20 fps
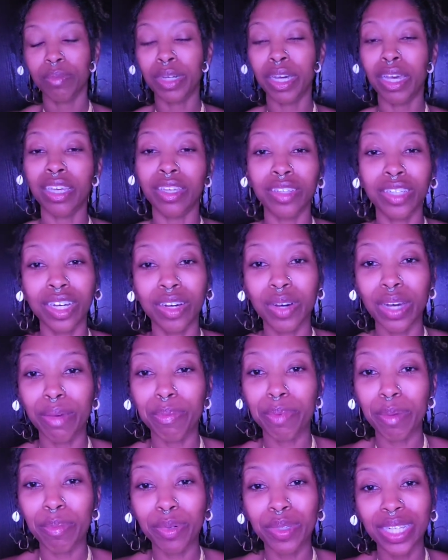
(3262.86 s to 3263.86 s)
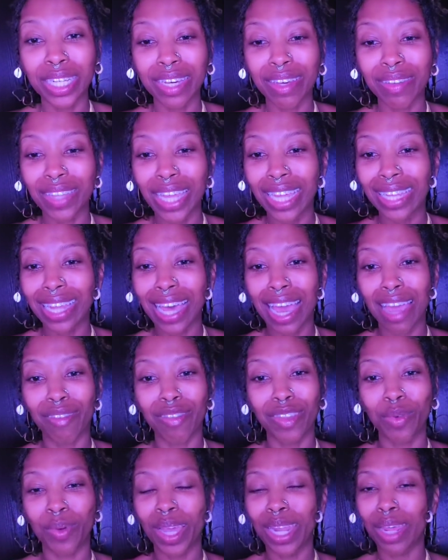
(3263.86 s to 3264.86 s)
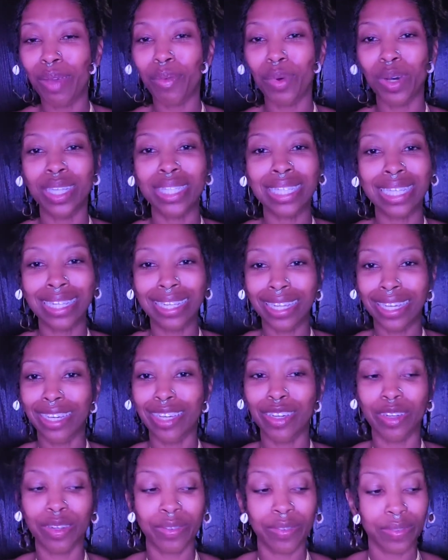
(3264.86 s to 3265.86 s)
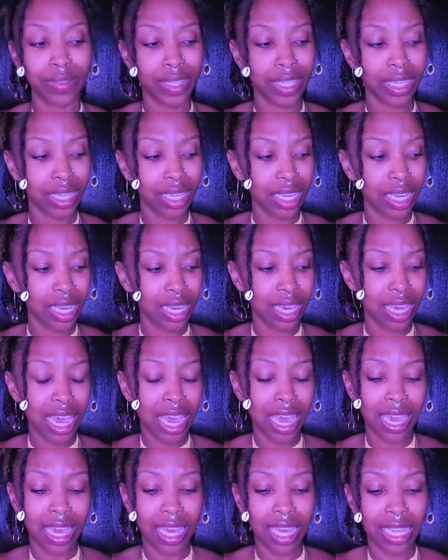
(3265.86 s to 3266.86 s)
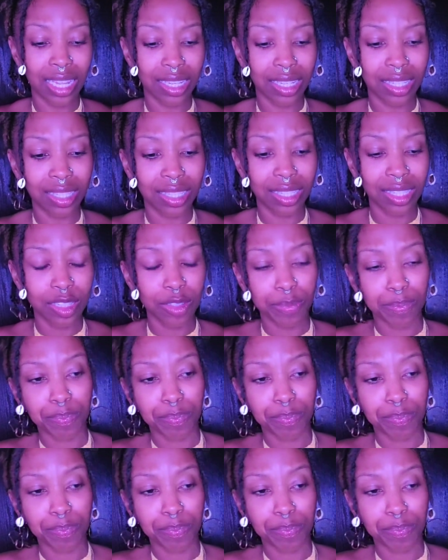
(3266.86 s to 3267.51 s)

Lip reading: But you know what? People live their life the way they want to live. And